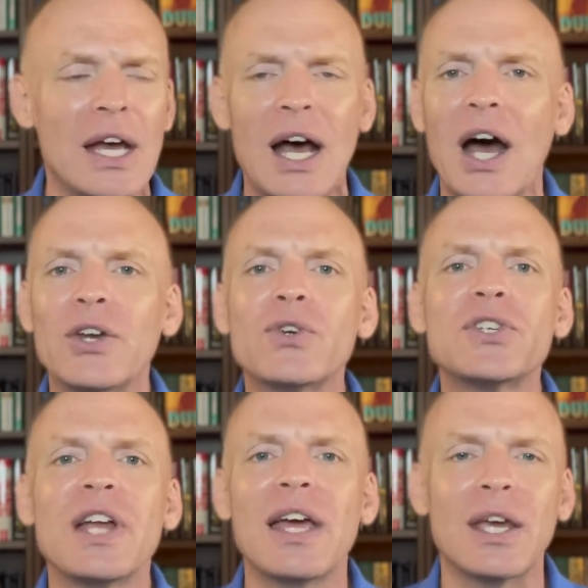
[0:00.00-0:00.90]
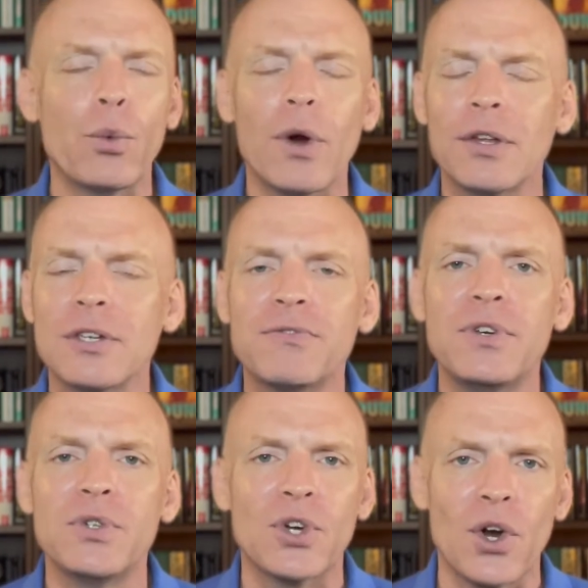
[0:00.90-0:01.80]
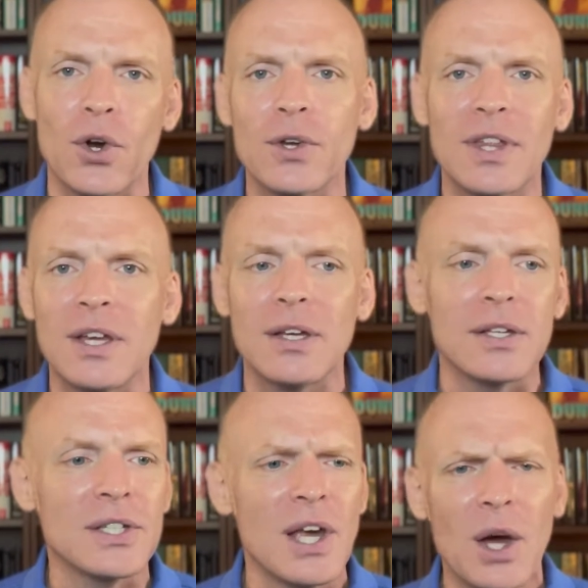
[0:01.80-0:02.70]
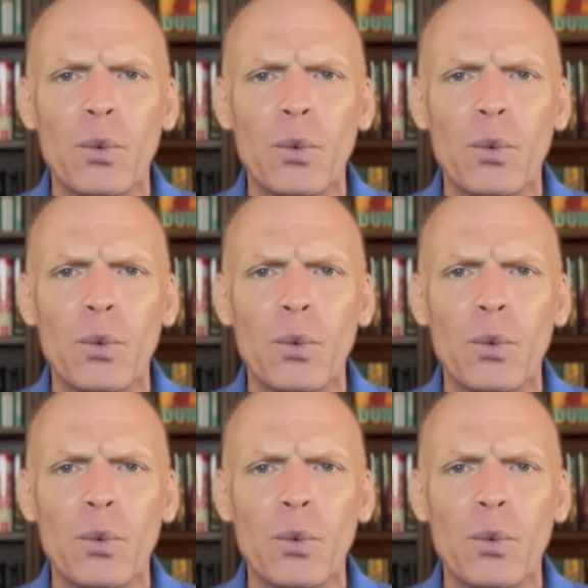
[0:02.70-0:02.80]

understanding where this future Earth is,